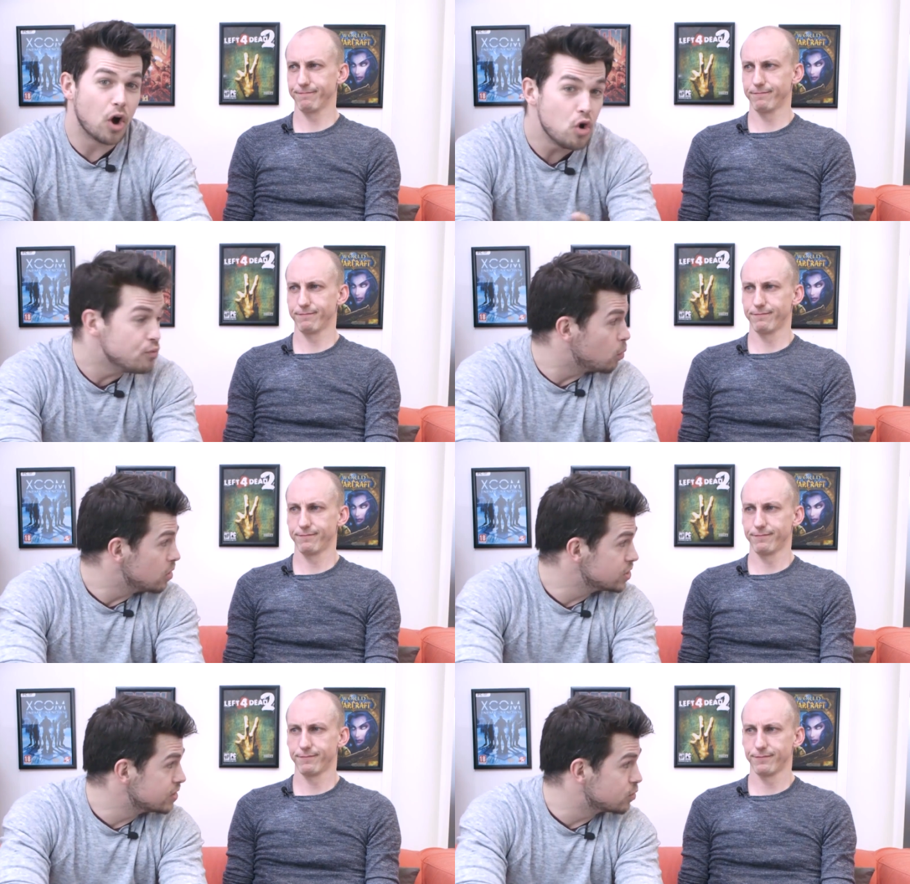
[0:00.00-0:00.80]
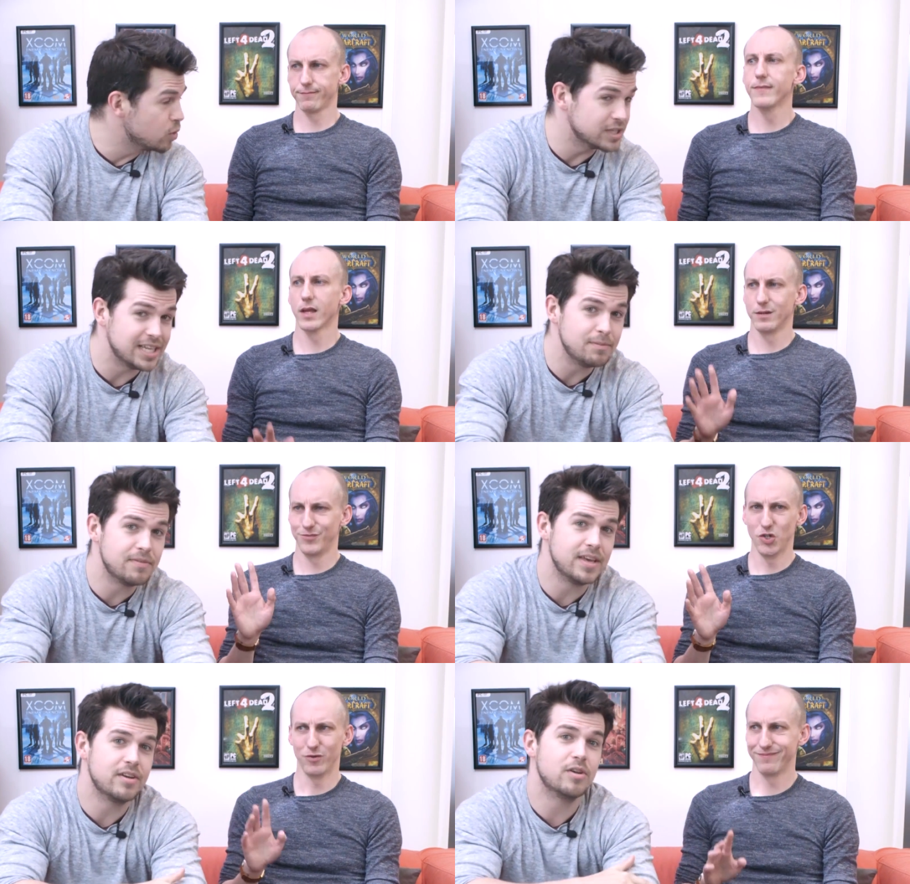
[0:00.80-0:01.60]
Speaker 1: Overwatch are, of course, a team
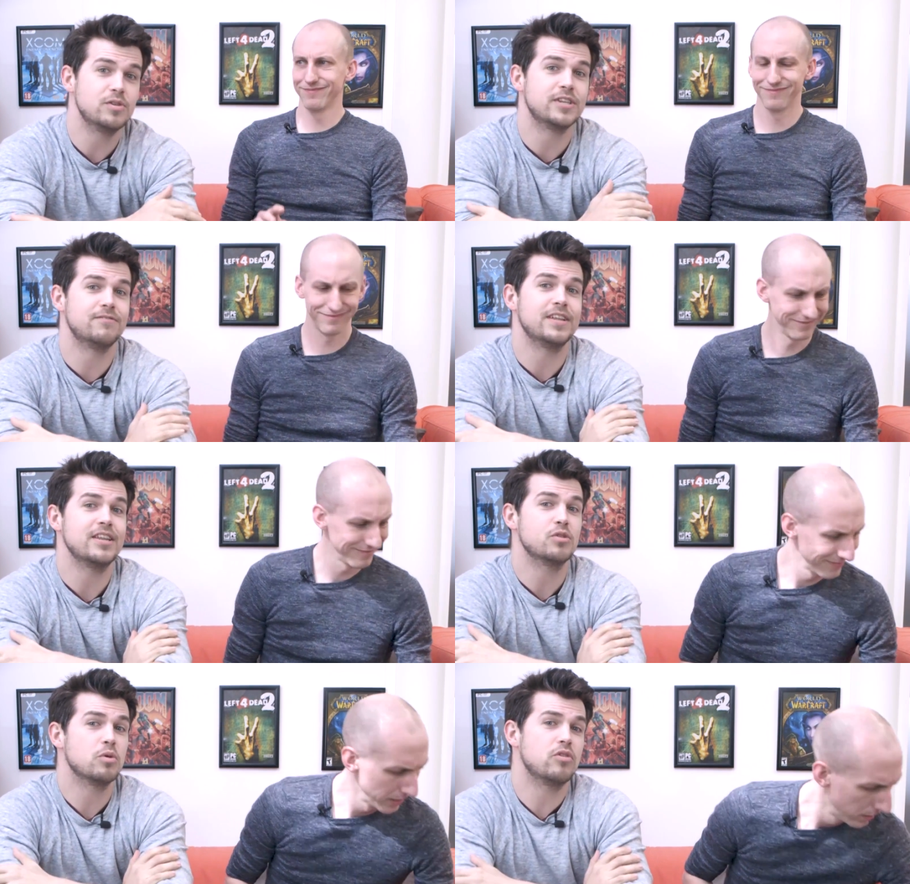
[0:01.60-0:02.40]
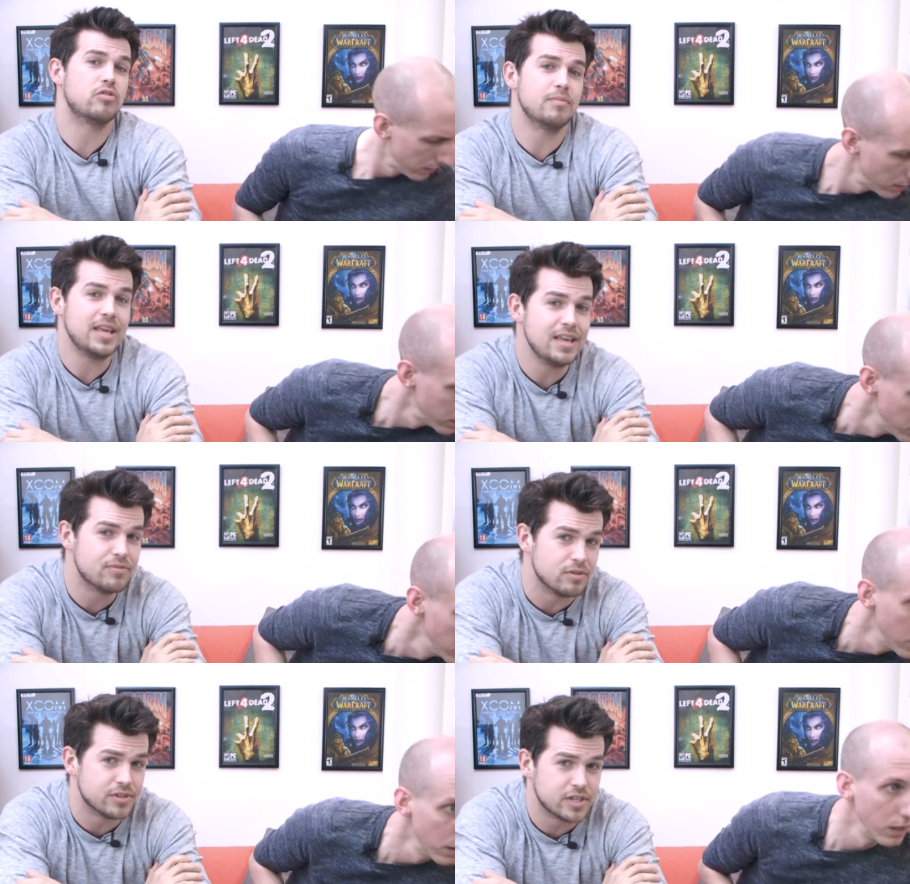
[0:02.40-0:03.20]
of heroes defending the world from
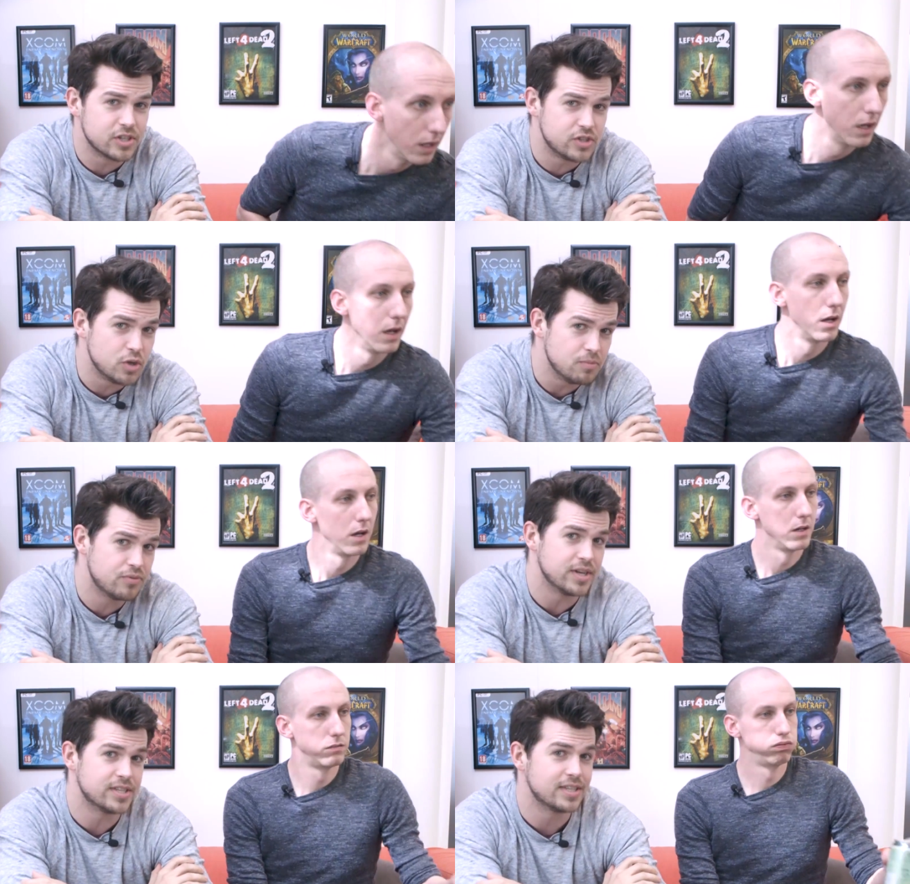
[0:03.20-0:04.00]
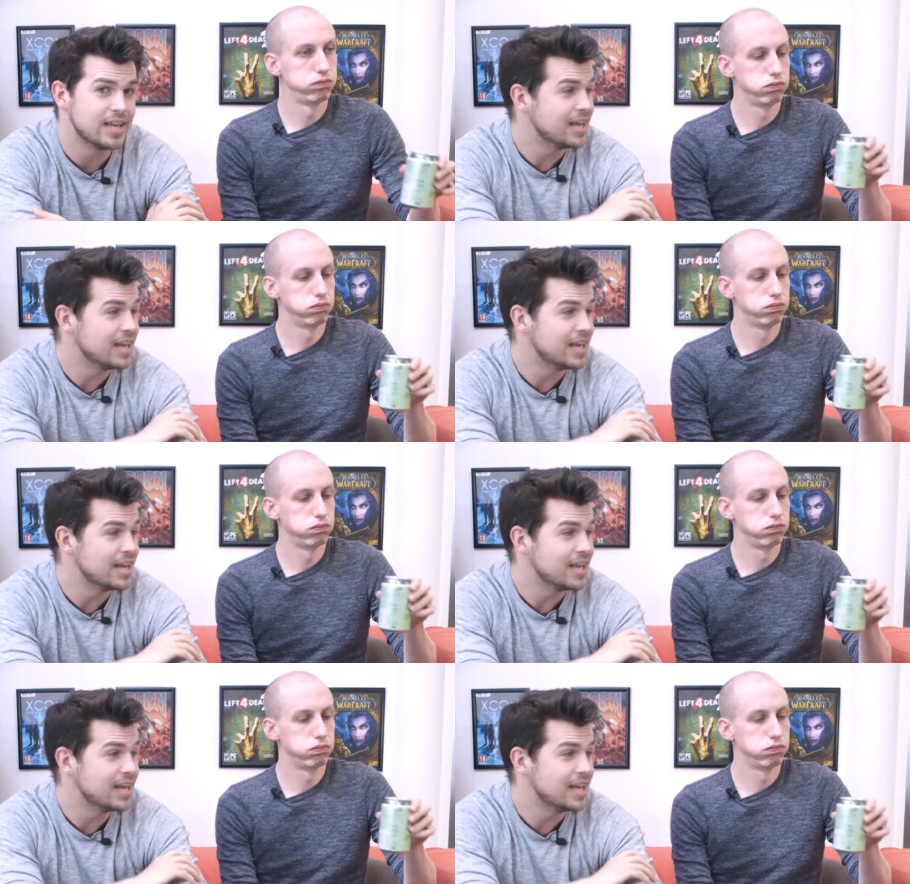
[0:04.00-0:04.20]
evil such as Doomfist.